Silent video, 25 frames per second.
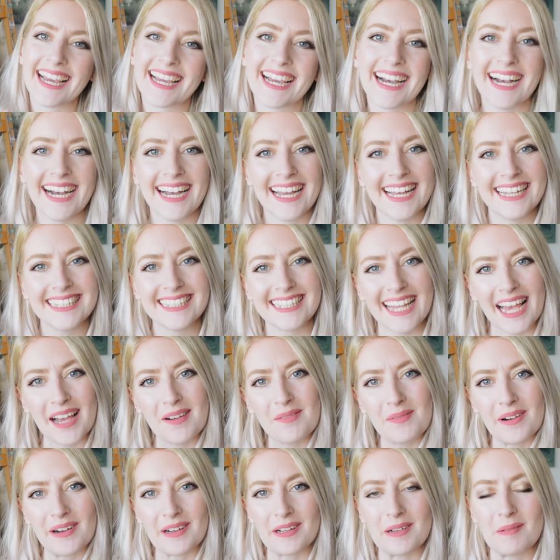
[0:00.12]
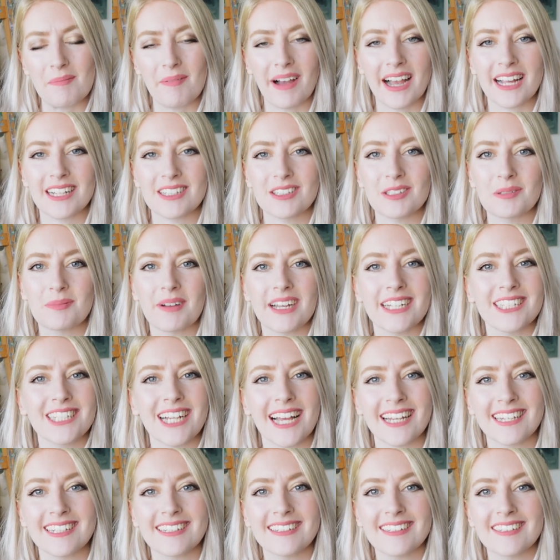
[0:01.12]
guys and welcome back to my
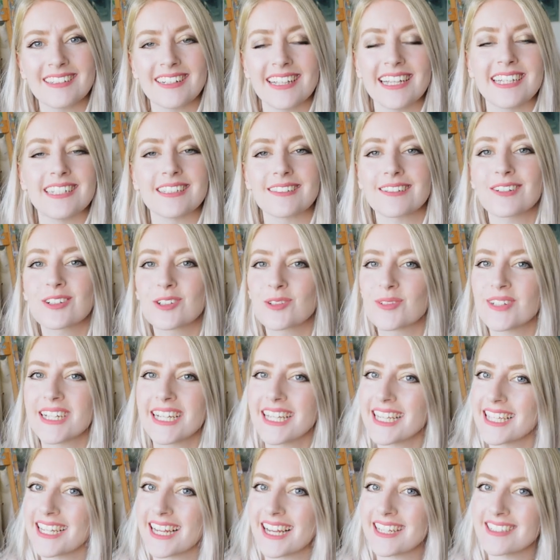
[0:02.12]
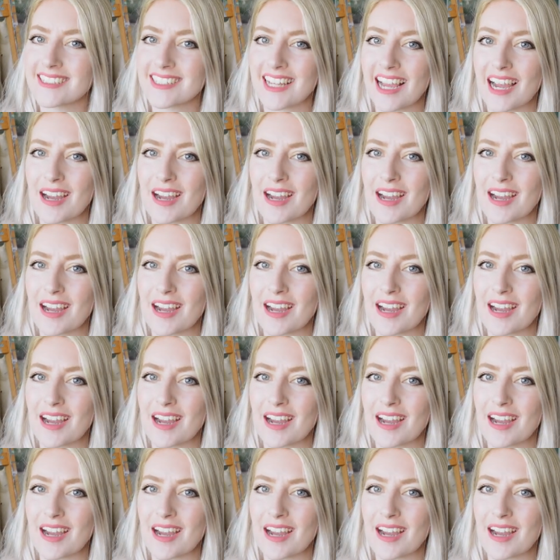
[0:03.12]
channel. It's really nice to